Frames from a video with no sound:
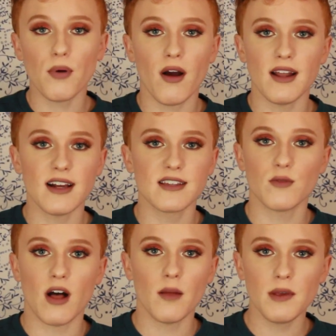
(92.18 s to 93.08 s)
All the
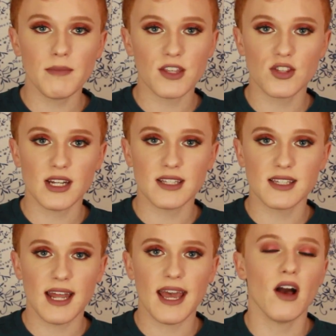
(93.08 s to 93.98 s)
products that I'll be
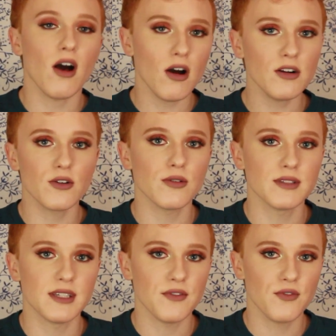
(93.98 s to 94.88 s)
mentioning today are
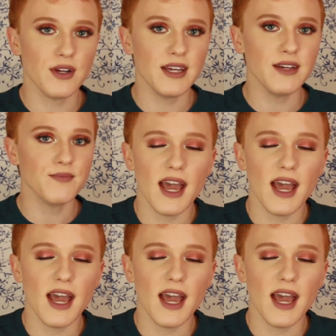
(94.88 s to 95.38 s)
cruelty-free.